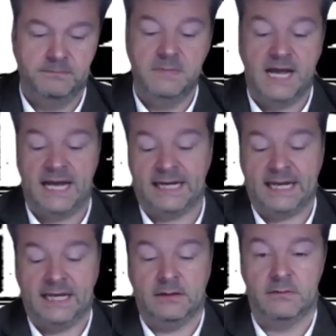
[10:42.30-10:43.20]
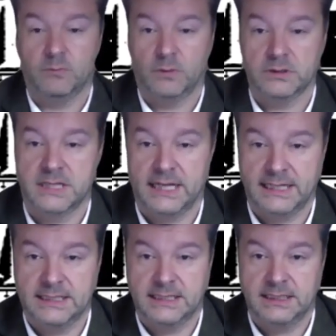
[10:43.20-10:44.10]
And again, what's
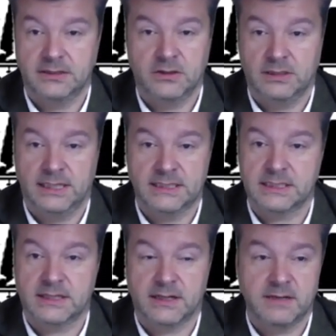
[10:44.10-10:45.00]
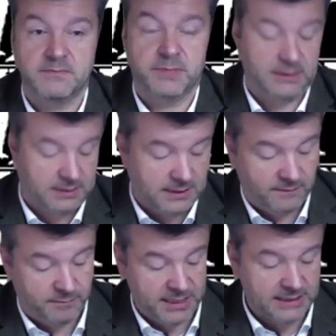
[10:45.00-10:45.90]
nice, not necessarily, but
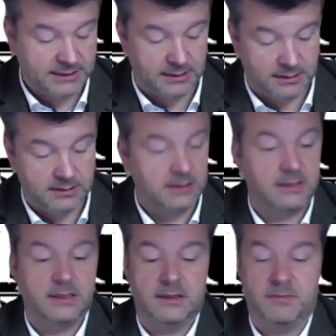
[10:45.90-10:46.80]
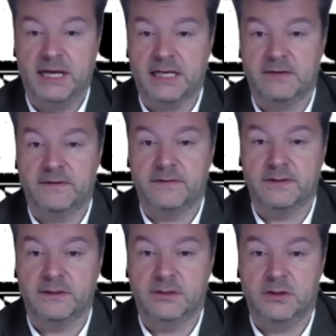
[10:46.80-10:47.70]
they've branded the back of
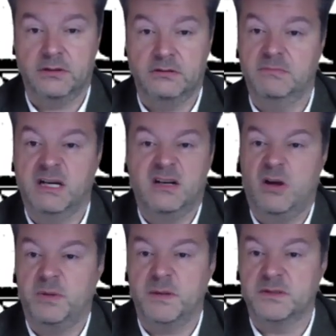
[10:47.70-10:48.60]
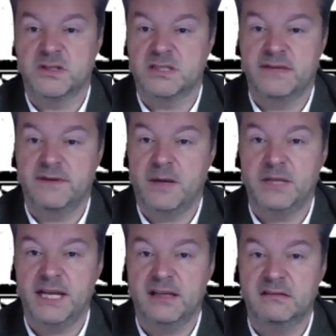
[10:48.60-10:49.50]
everything too. I mean, a lot of people just leave that
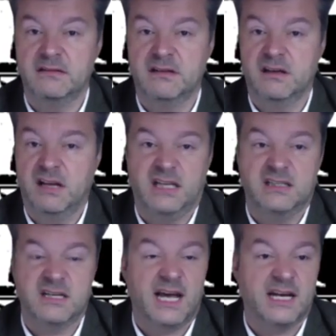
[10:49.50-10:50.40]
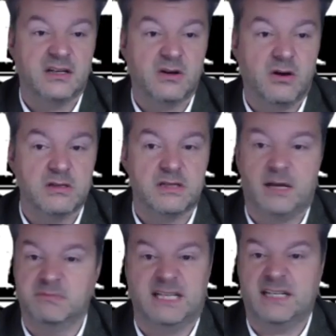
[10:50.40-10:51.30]
blank. It's an added cost. I
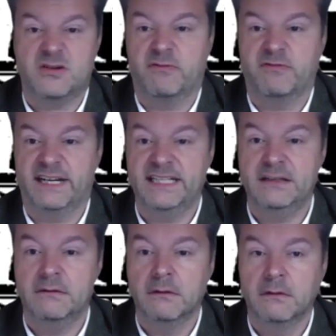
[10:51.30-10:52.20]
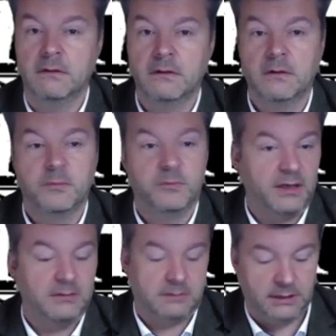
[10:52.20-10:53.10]
mean, that's not free,
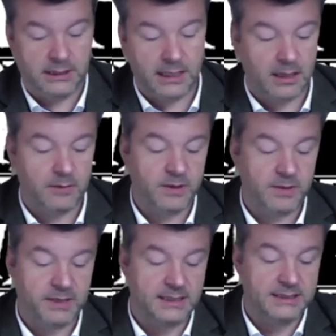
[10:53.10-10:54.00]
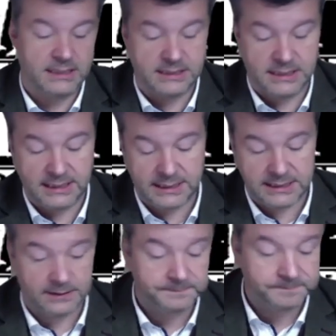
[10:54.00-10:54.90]
but wee bit of attention to detail.